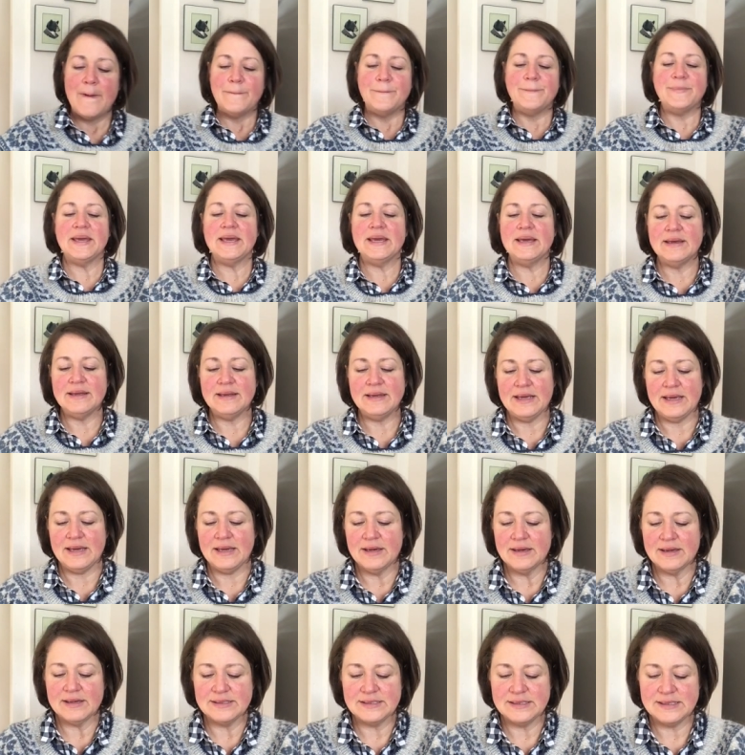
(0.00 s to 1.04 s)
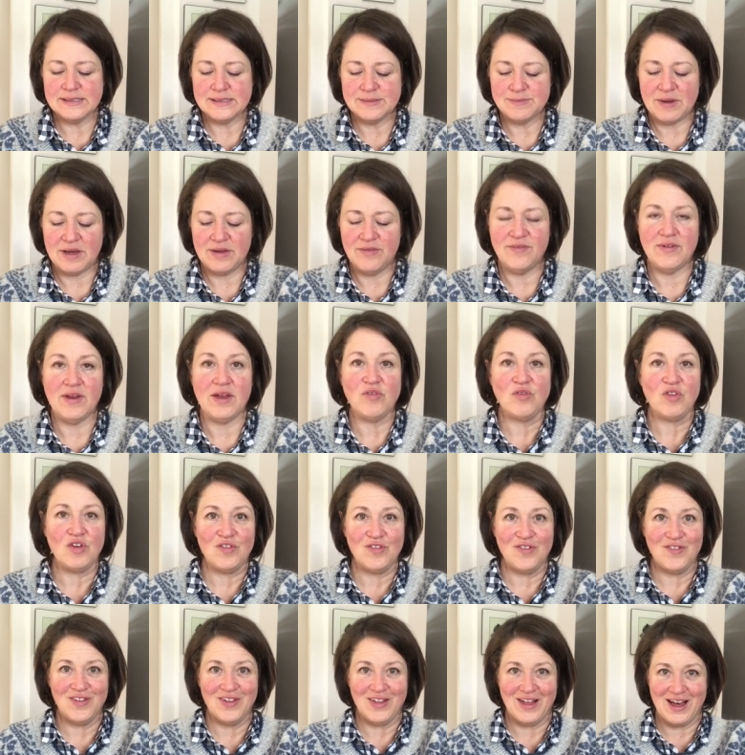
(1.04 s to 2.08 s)
Peony, because it's my favorite
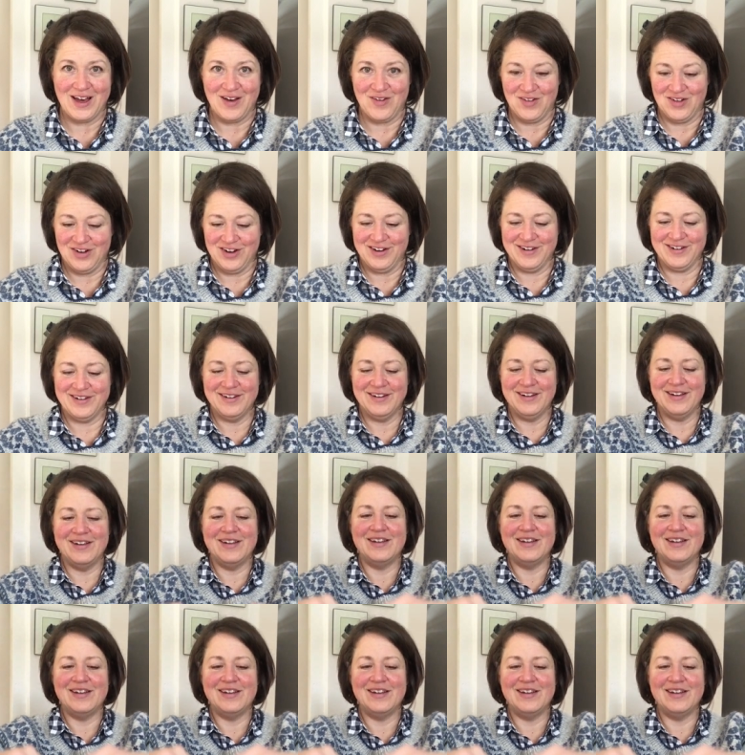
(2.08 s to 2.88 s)
flower.